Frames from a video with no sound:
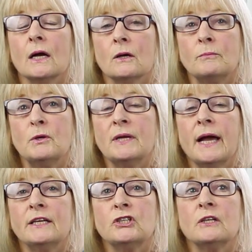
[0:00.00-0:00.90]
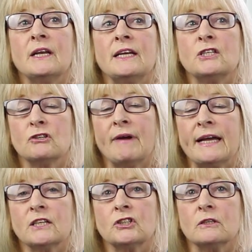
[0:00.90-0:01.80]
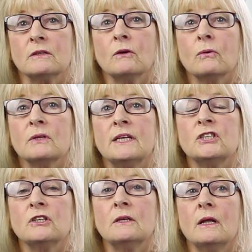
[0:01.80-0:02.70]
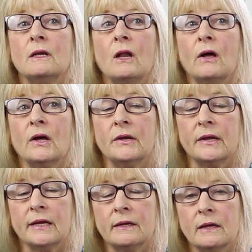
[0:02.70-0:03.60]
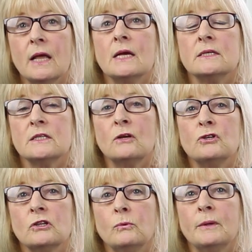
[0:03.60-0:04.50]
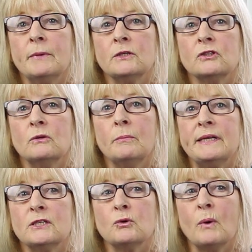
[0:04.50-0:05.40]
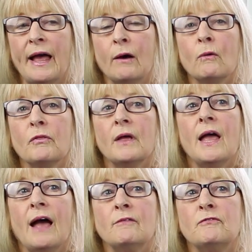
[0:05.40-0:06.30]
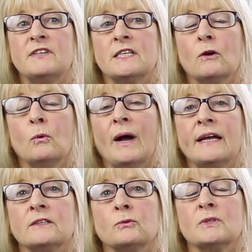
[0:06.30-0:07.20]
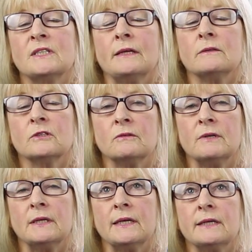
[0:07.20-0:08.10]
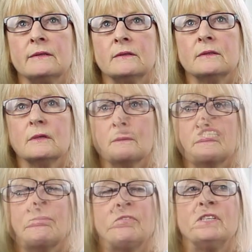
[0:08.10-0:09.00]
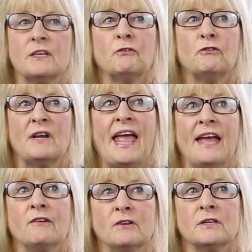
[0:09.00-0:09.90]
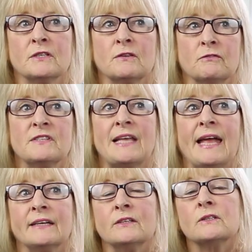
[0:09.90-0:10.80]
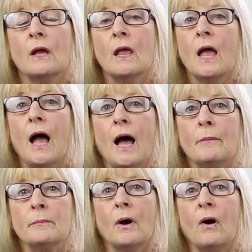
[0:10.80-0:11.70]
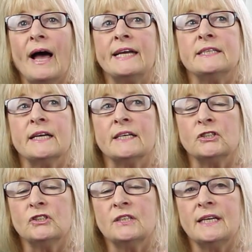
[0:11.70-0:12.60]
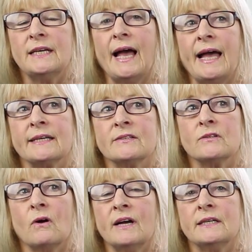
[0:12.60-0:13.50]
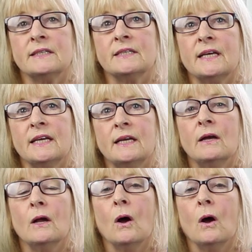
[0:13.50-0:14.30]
communication and interaction, cognition and learning, social, emotional, mental health, and physical and or sensory needs. Some of the different areas of SEND are ADHD, anxiety,